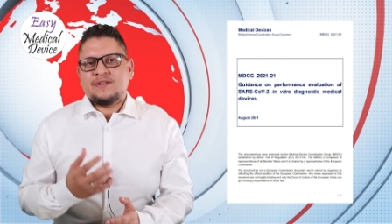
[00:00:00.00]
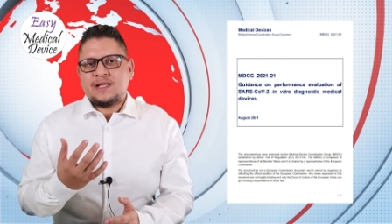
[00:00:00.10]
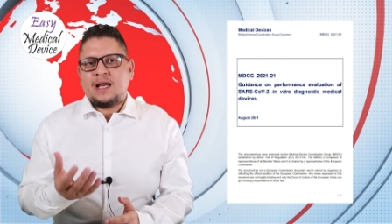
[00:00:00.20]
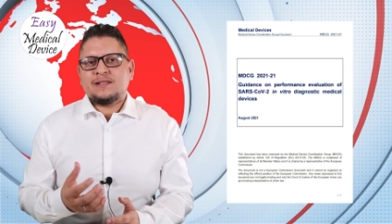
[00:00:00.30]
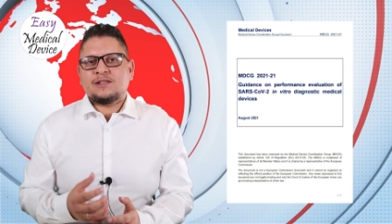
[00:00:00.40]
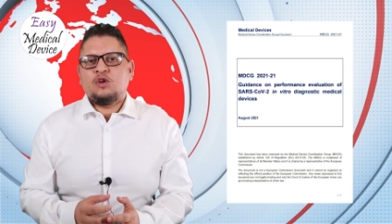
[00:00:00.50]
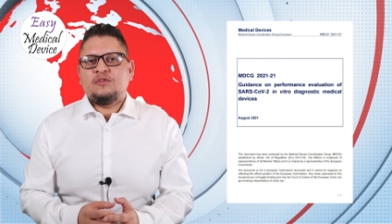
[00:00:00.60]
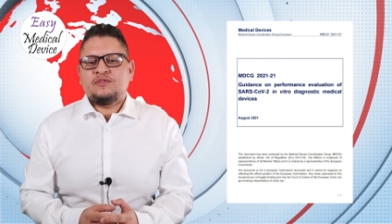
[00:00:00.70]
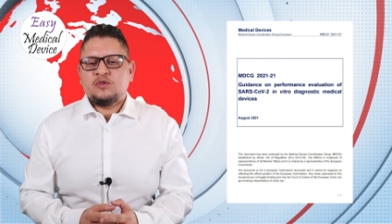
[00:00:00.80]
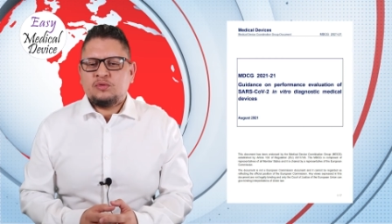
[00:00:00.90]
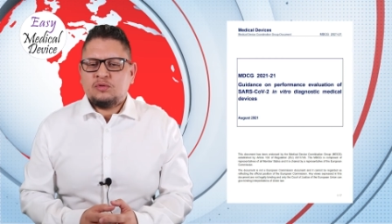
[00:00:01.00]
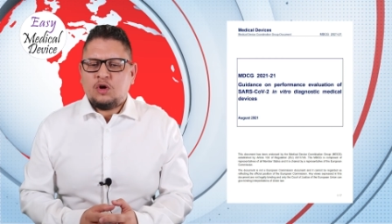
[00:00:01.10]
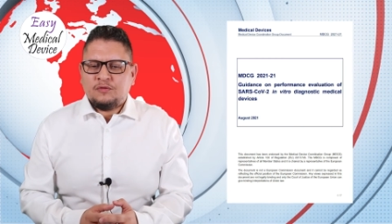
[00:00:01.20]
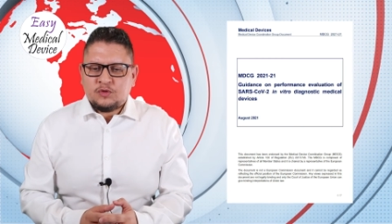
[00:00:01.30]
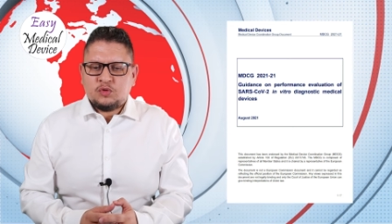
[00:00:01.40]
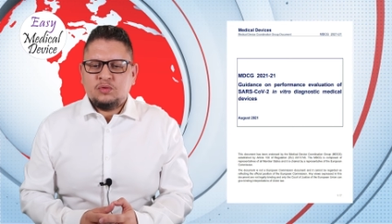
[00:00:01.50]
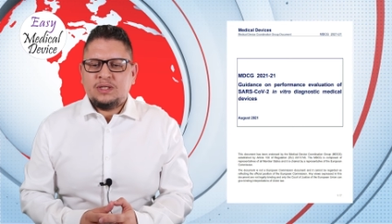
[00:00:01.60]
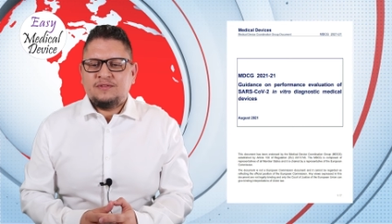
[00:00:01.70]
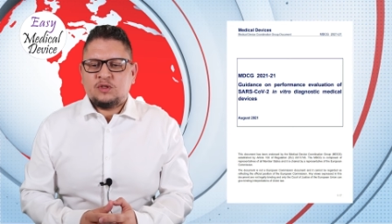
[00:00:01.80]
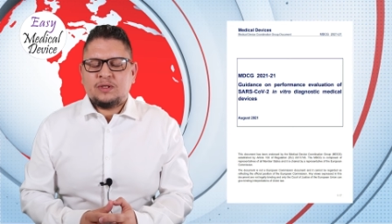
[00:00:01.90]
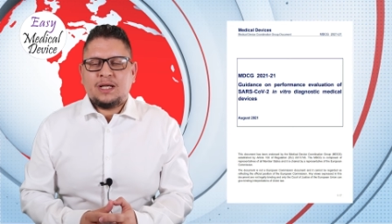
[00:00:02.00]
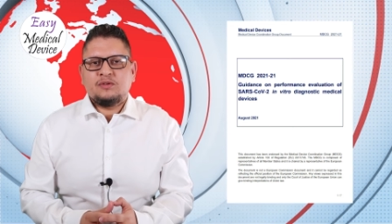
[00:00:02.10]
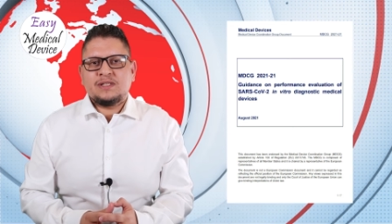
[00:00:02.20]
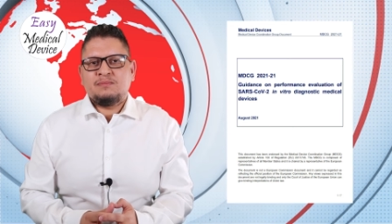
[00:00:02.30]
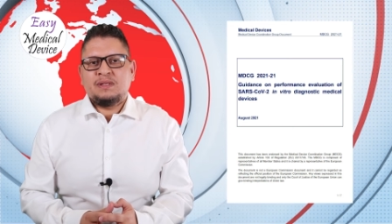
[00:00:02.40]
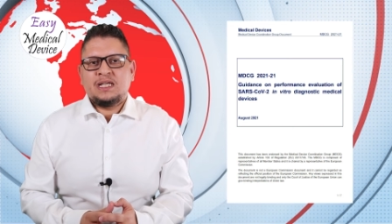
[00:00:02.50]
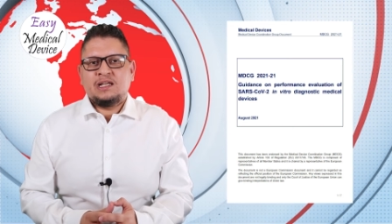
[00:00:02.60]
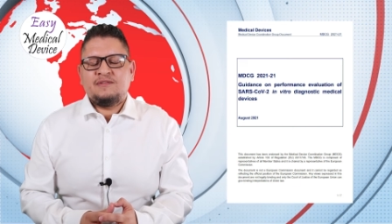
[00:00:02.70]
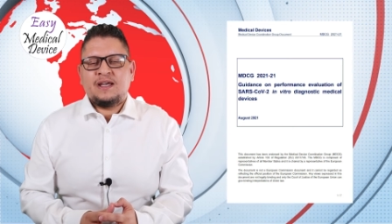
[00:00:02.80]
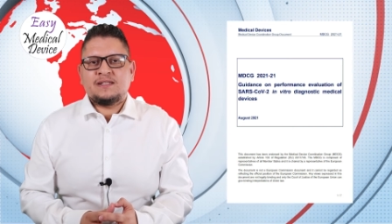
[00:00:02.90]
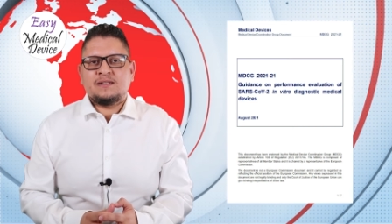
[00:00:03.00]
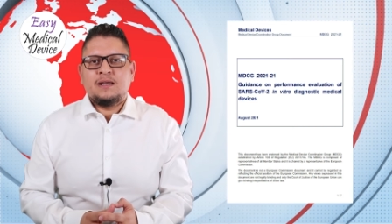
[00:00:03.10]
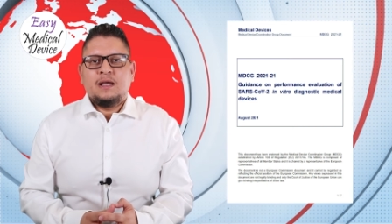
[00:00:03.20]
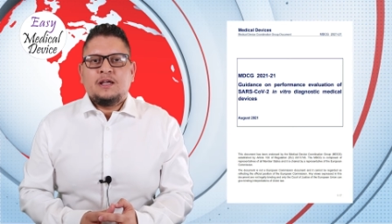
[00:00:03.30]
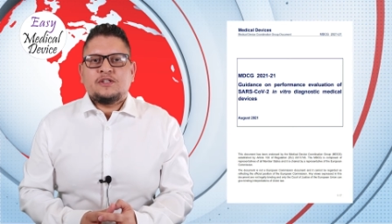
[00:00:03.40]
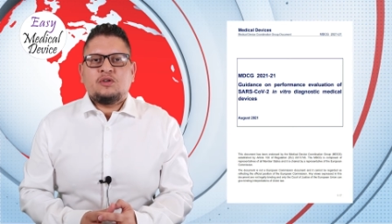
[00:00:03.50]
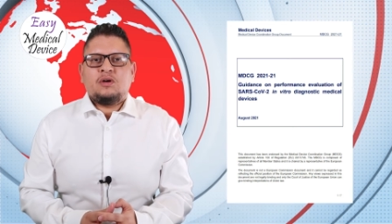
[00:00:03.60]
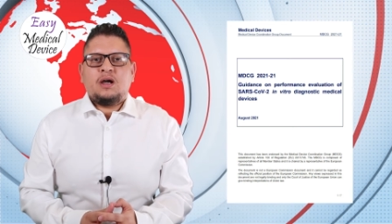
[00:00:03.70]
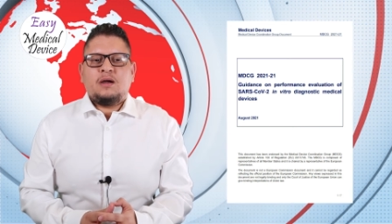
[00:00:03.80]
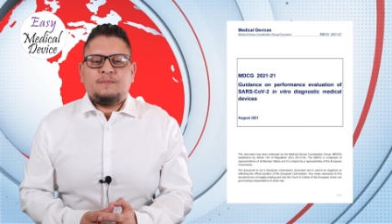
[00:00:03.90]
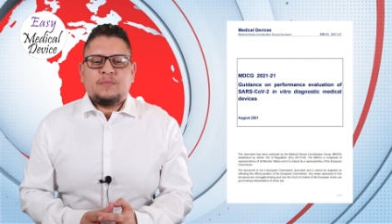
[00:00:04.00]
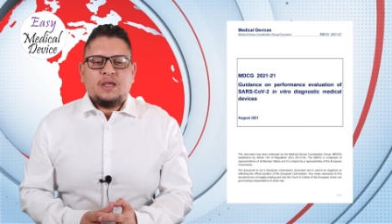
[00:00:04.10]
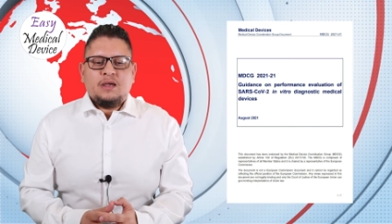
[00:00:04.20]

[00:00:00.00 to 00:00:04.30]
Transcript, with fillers: SARS-CoV-2 in vitro diagnostic medical devices. So um,